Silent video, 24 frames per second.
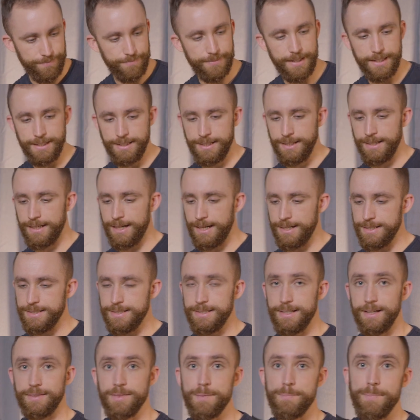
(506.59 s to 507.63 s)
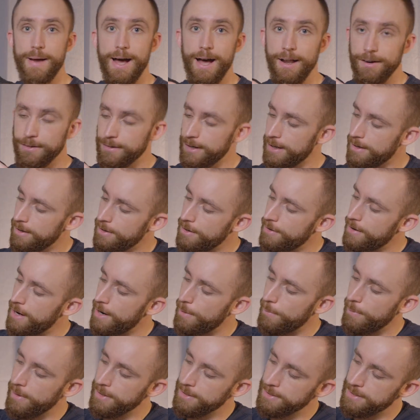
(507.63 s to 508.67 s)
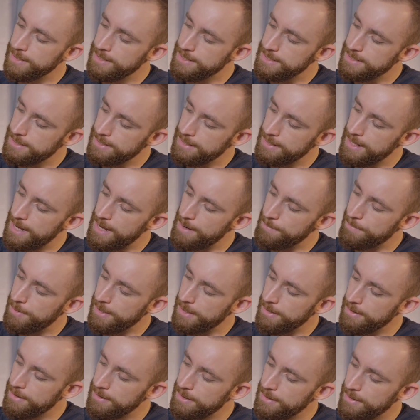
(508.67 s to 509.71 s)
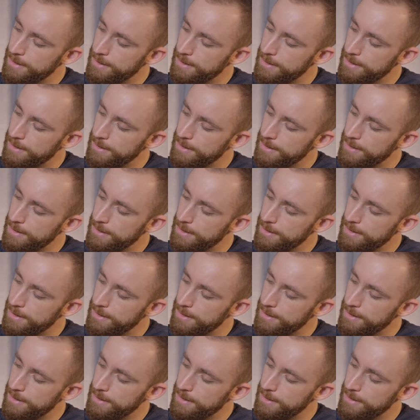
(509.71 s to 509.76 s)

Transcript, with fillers: that you can kind of see on the battery, I don't know how well you can see that, but